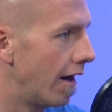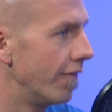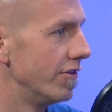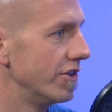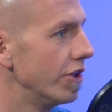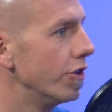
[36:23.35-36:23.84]

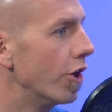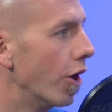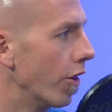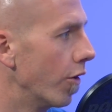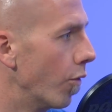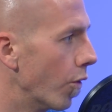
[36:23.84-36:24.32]
Obviously you go
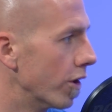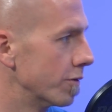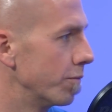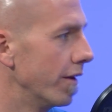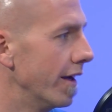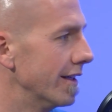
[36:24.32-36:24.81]
to the
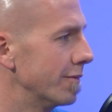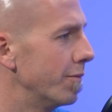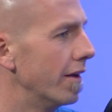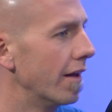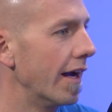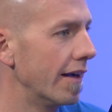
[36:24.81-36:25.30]
worst place,
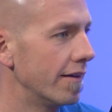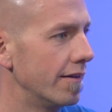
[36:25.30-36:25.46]
but like